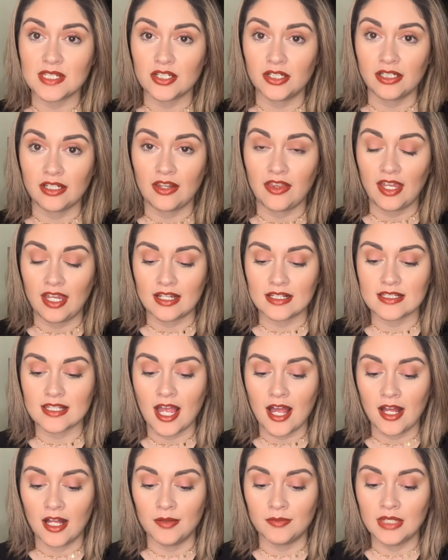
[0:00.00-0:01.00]
certain things
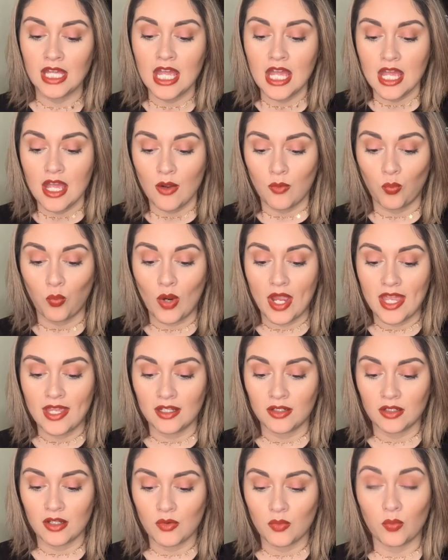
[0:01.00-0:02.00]

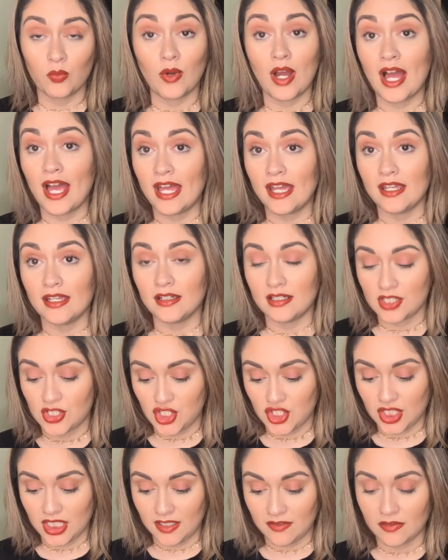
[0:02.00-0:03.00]
when I
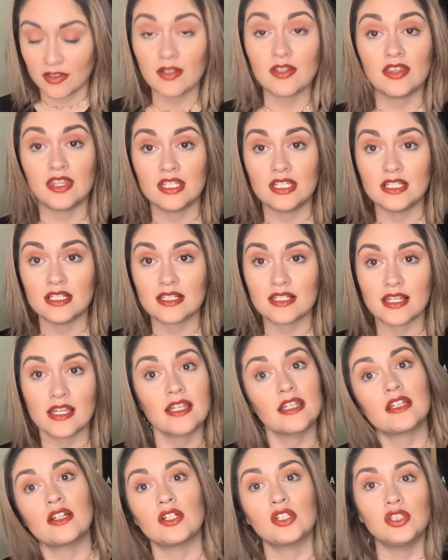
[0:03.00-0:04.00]
achieve these
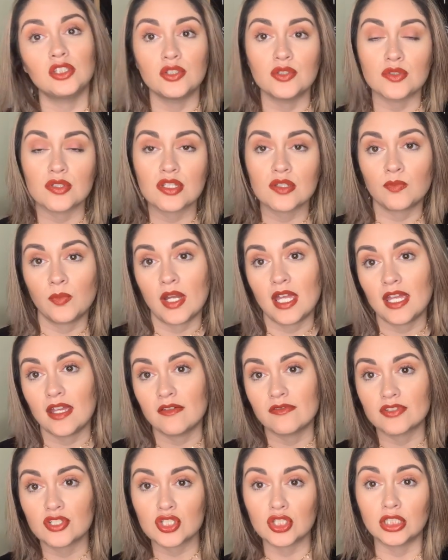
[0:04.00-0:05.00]
like loose
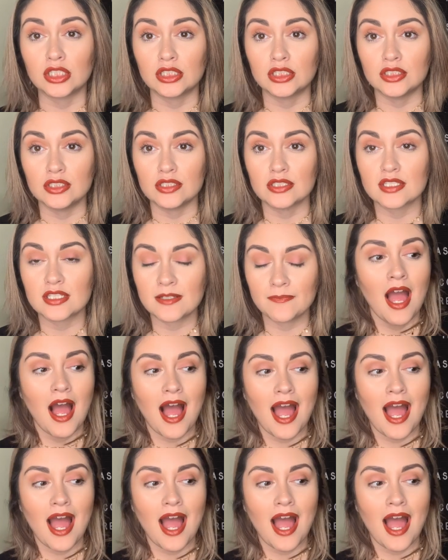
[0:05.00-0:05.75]
waves, curls.